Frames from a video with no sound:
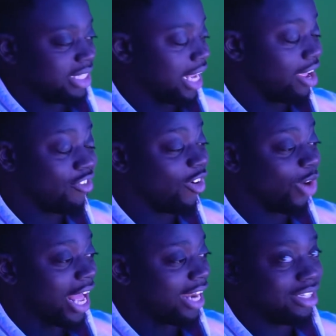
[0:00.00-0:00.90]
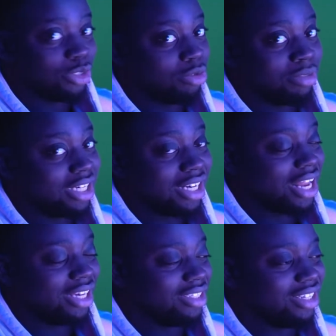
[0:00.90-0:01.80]
I ain't gonna lie, this woman in
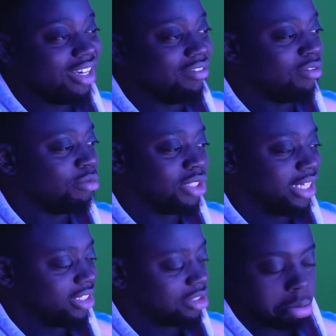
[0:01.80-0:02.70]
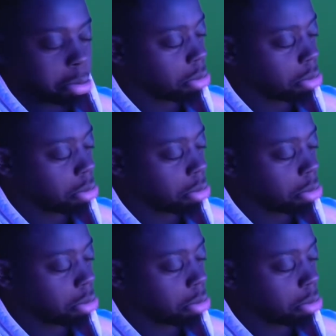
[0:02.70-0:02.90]
that the living room chairs,